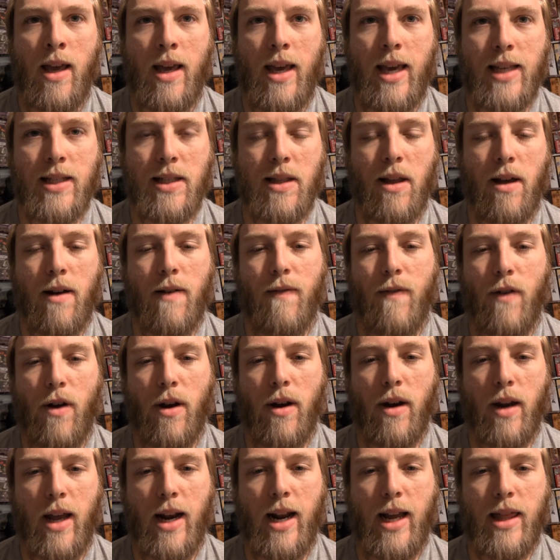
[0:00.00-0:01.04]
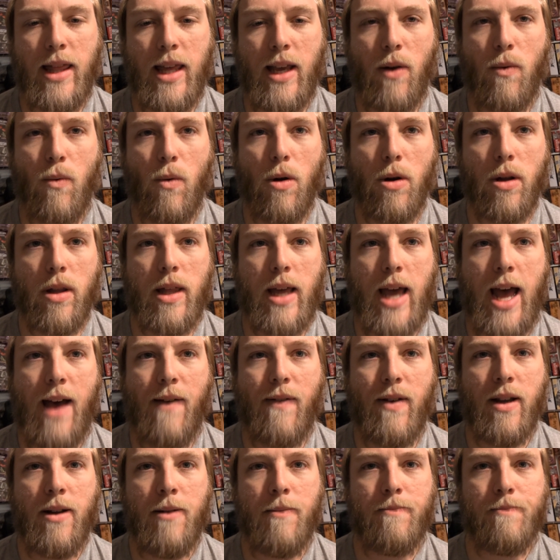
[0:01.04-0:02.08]
he's a lot of fun and I think worth
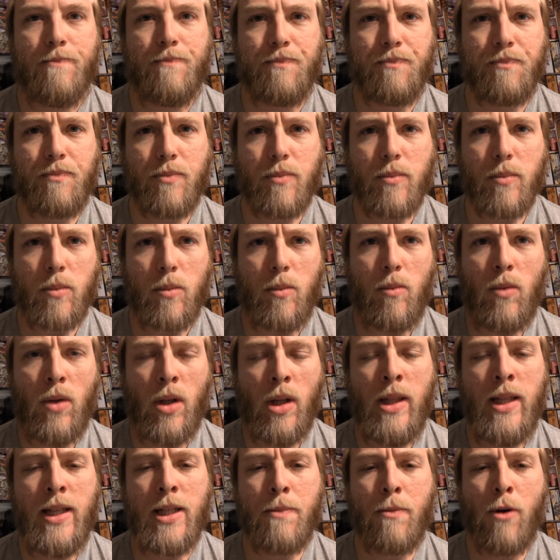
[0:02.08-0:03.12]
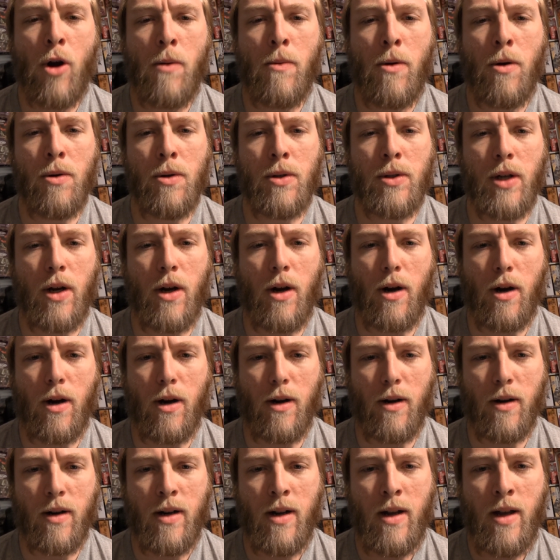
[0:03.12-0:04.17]
having. These promos
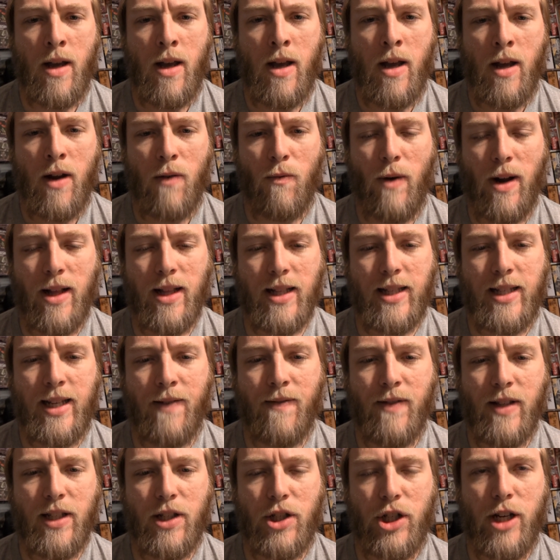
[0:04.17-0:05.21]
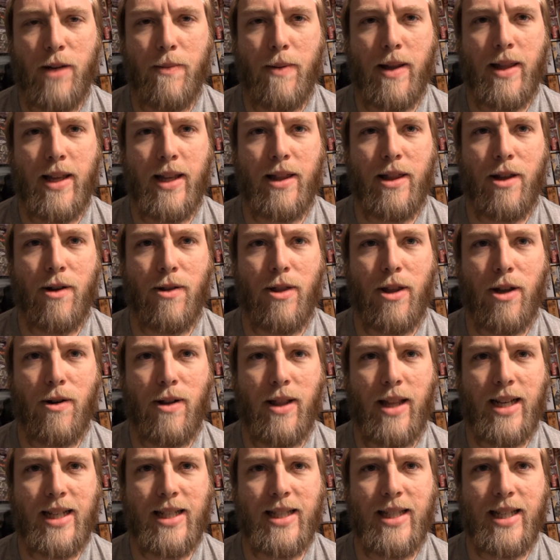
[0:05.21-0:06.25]
are relatively cheap. I think they're
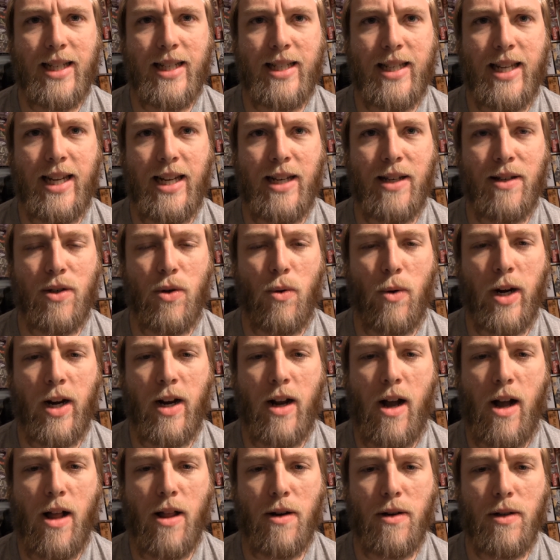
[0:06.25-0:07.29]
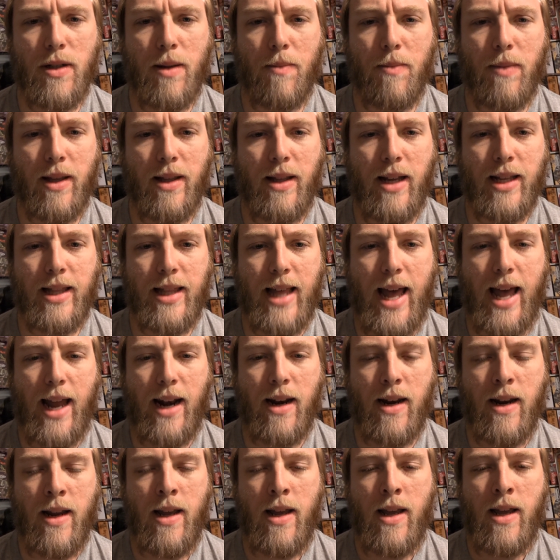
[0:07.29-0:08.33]
like $16, $20, something like that.
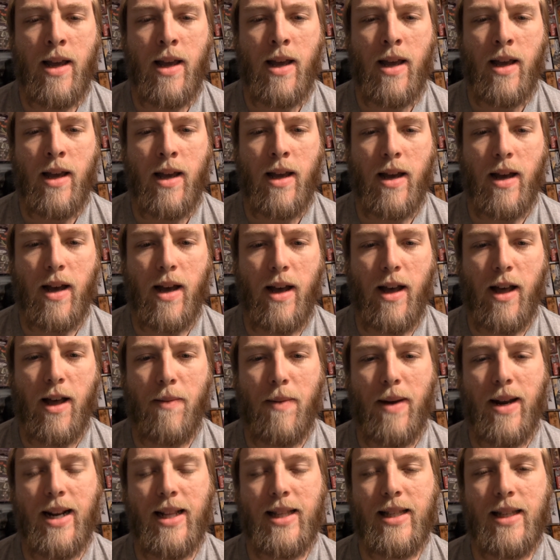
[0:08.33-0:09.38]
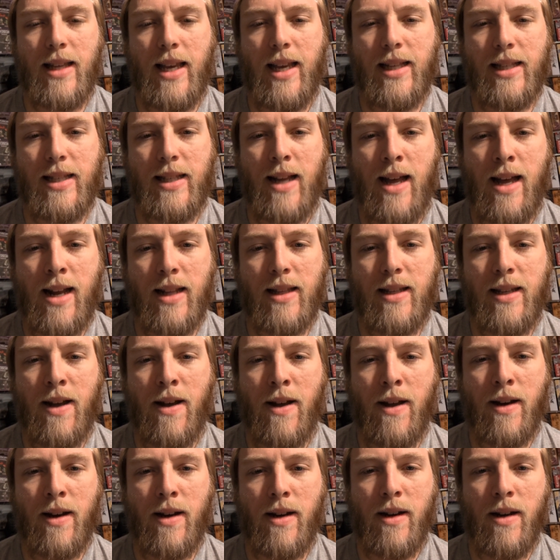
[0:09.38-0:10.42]
And it's not a
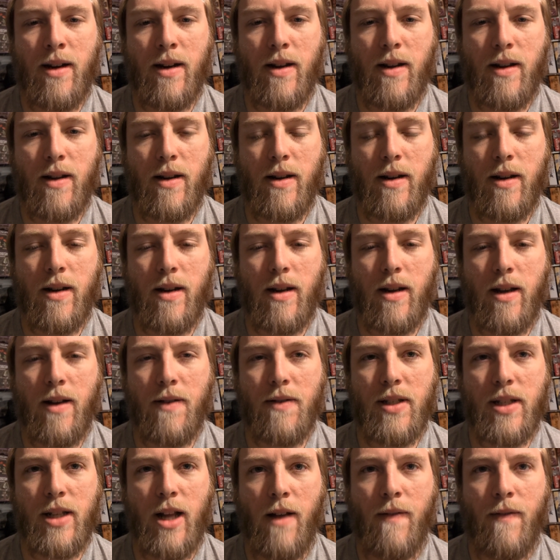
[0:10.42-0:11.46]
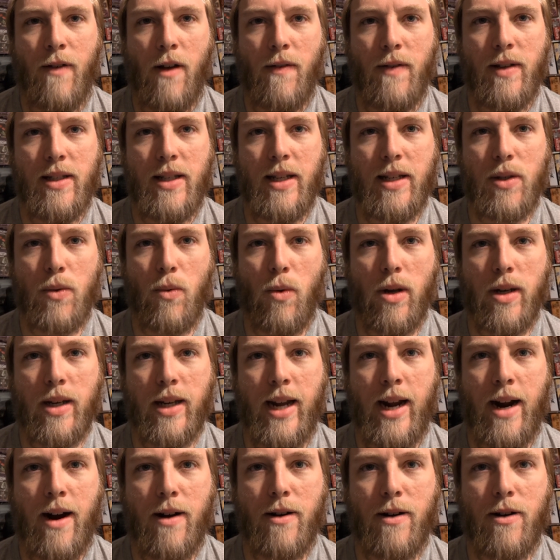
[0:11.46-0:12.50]
ton of stuff. Obviously, it's one
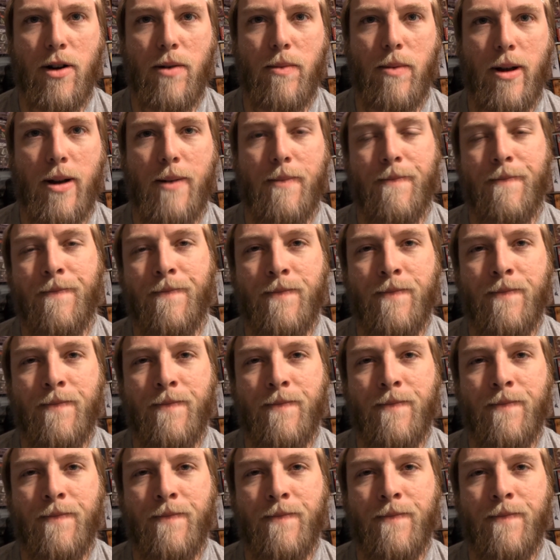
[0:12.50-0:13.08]
character, but